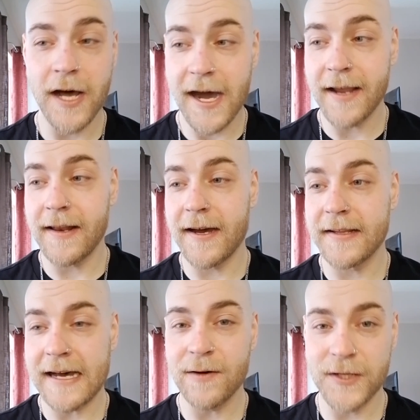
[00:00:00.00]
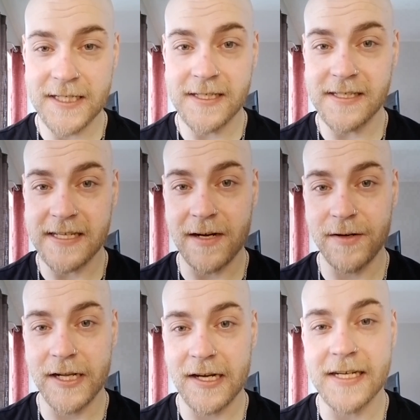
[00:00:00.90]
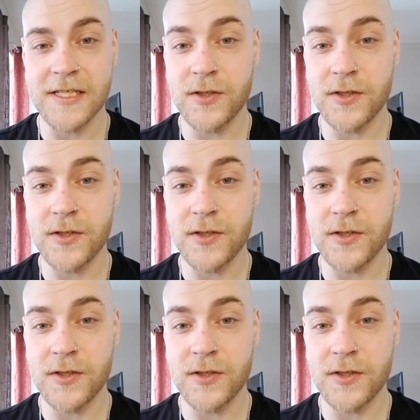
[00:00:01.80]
highlight how necessary it is